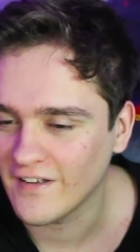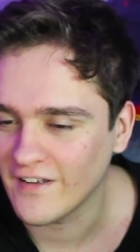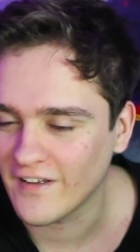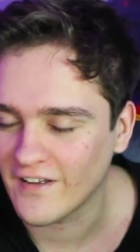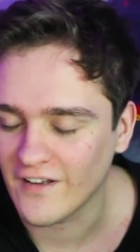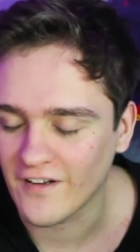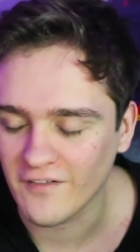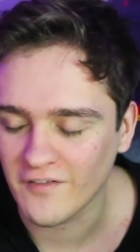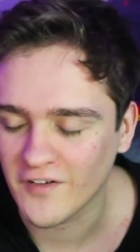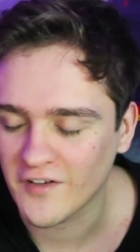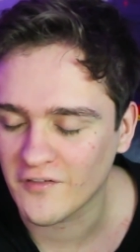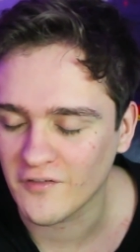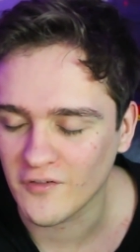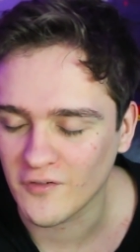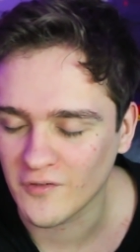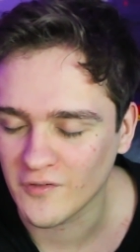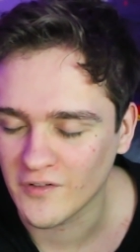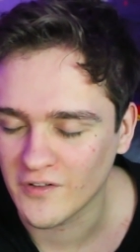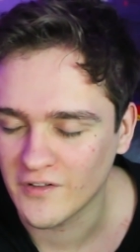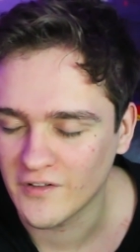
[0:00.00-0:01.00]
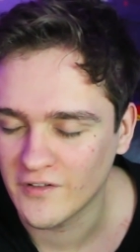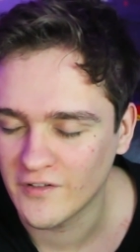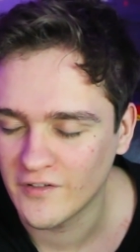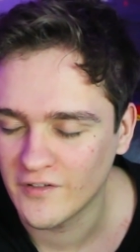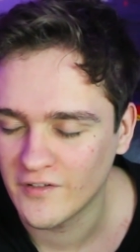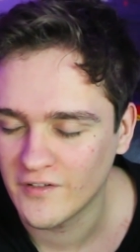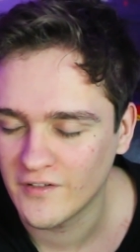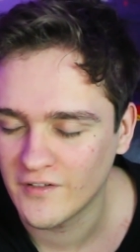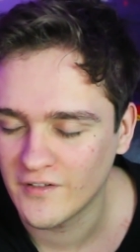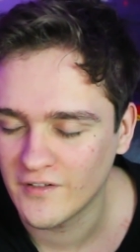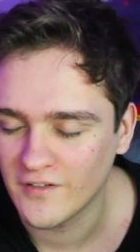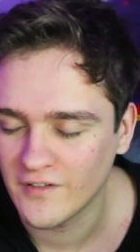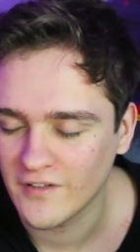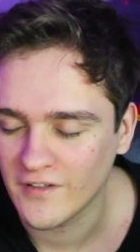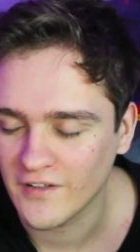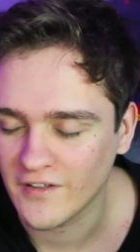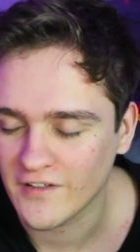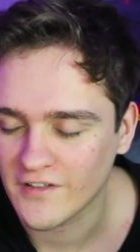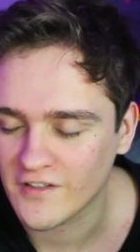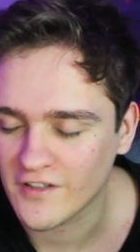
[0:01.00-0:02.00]
I got Rickrolled.
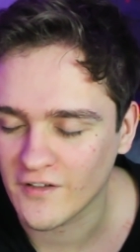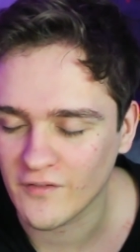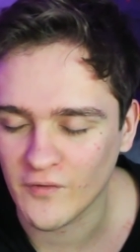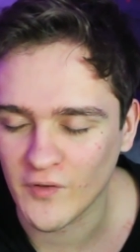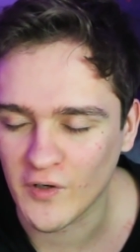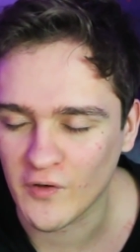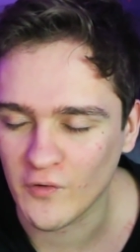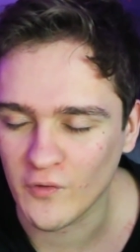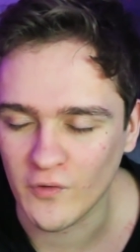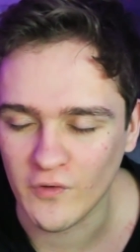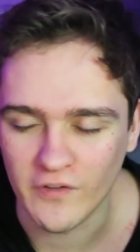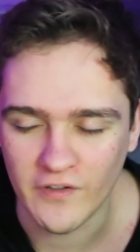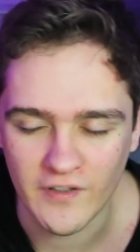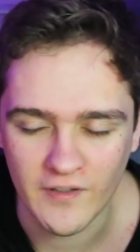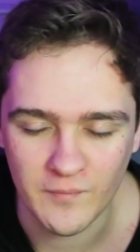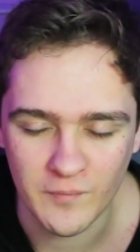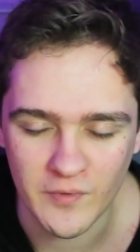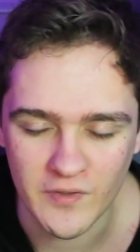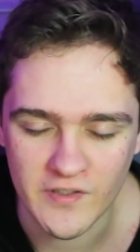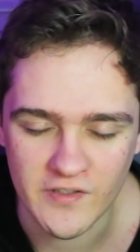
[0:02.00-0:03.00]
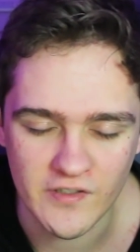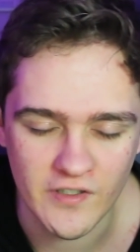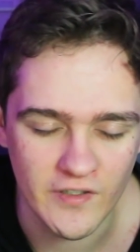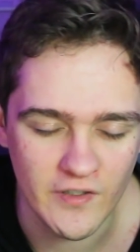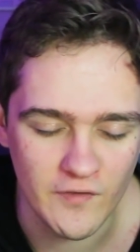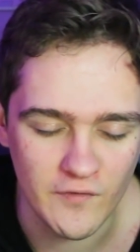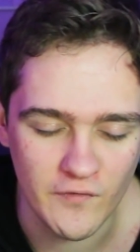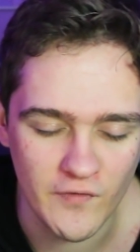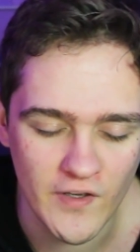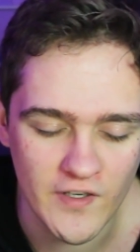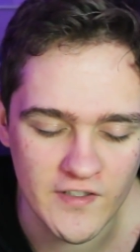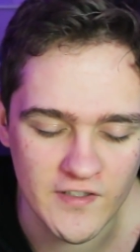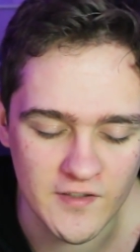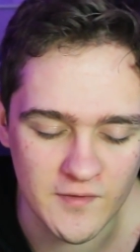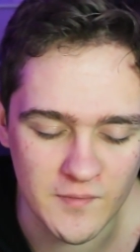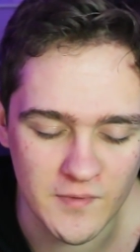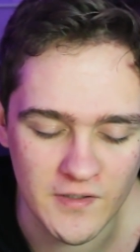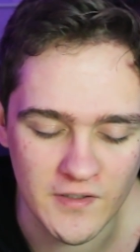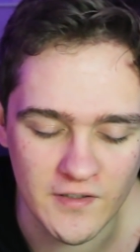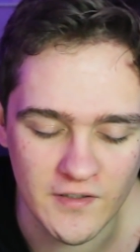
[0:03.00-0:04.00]
I just got rickrolled, but it's not even
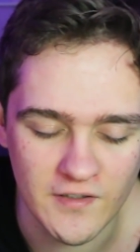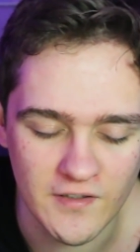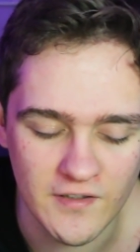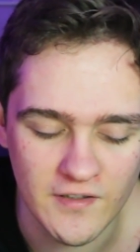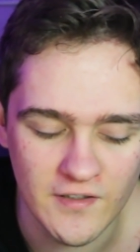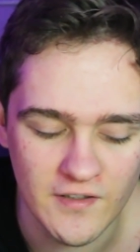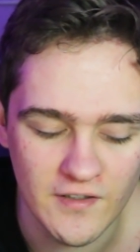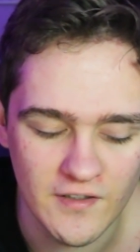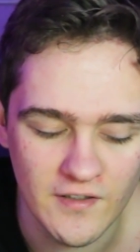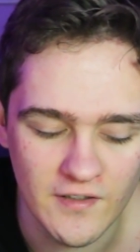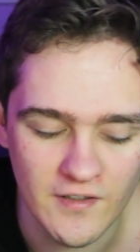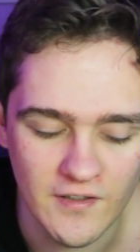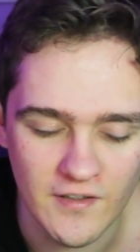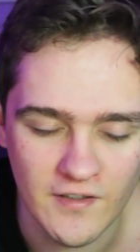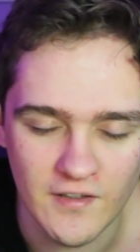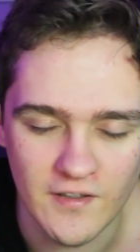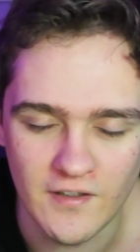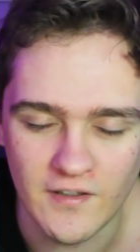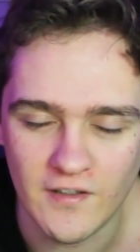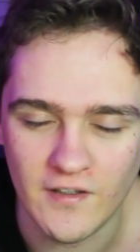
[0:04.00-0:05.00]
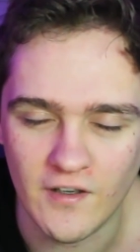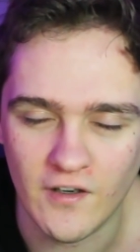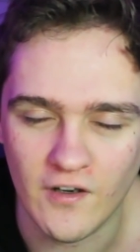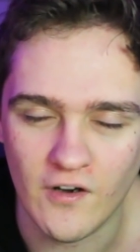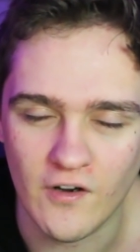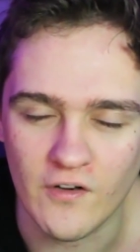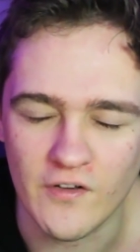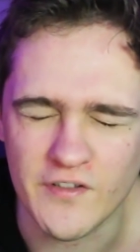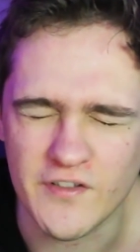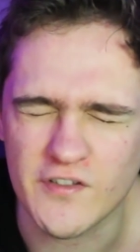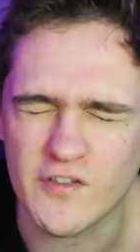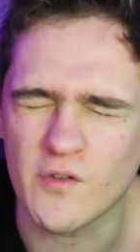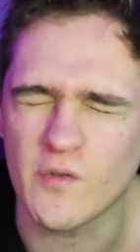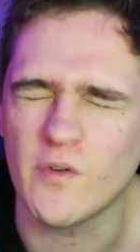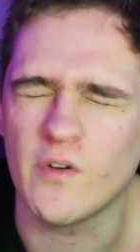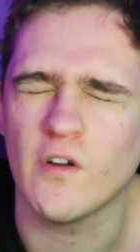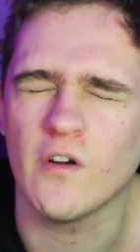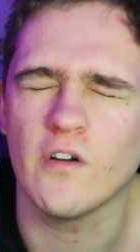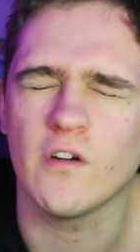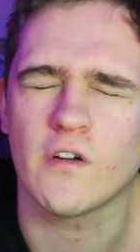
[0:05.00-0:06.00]
phasing me. Oh, it's so
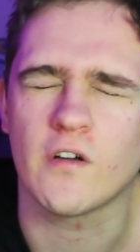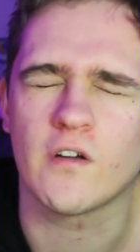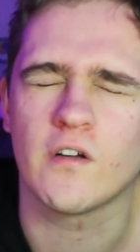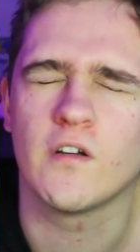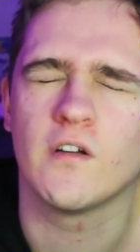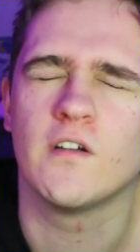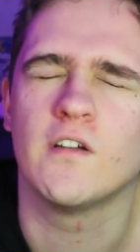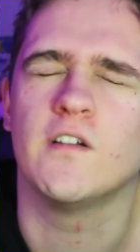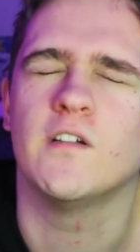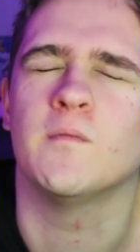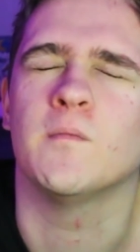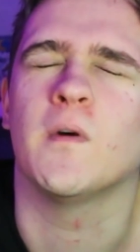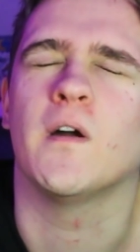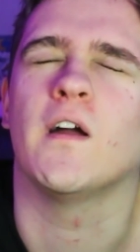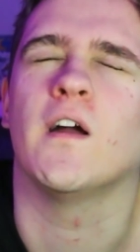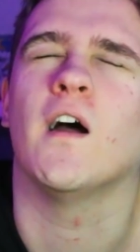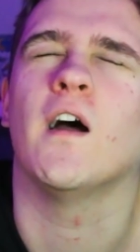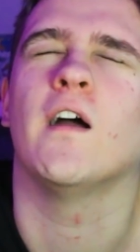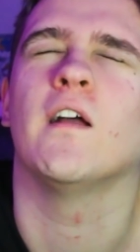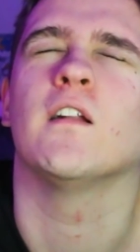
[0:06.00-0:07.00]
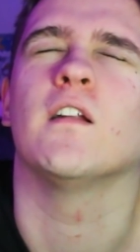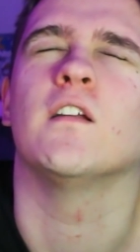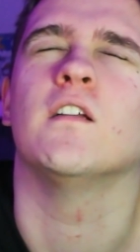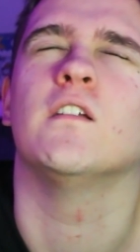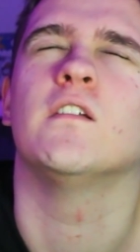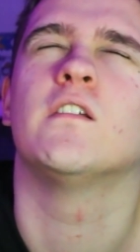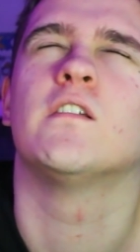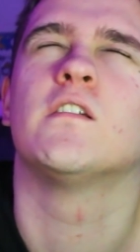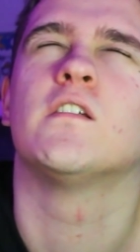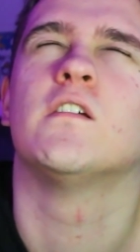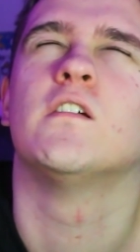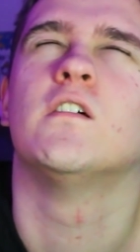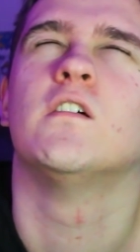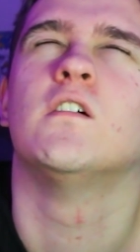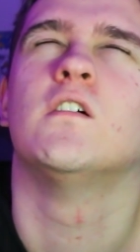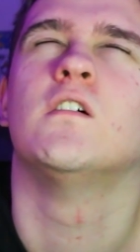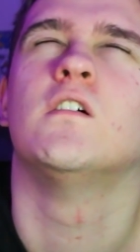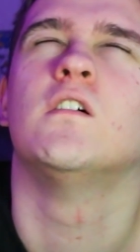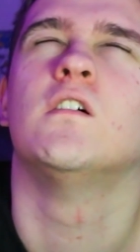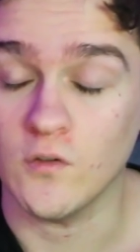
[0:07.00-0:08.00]
dark in my eyelids.
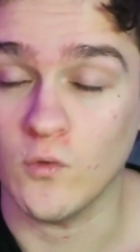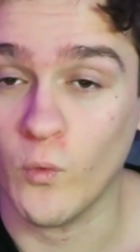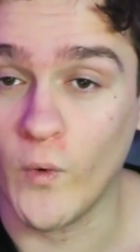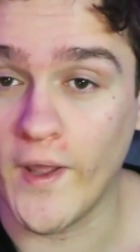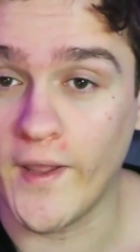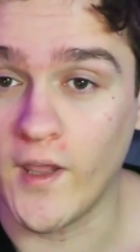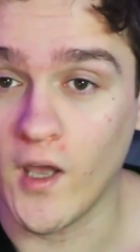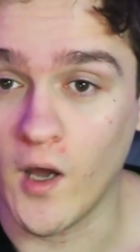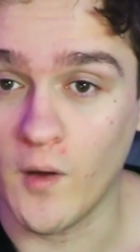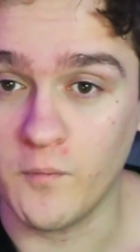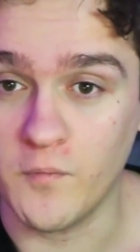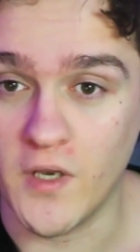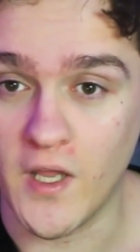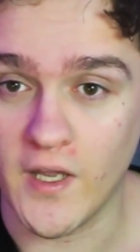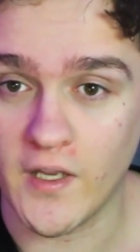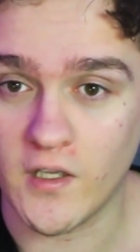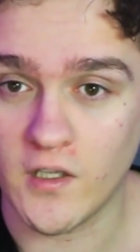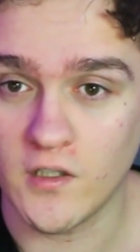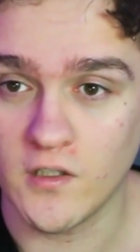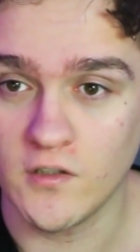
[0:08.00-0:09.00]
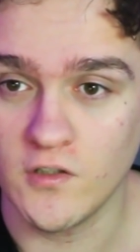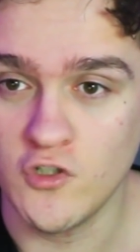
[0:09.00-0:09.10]
Wake up, Nick.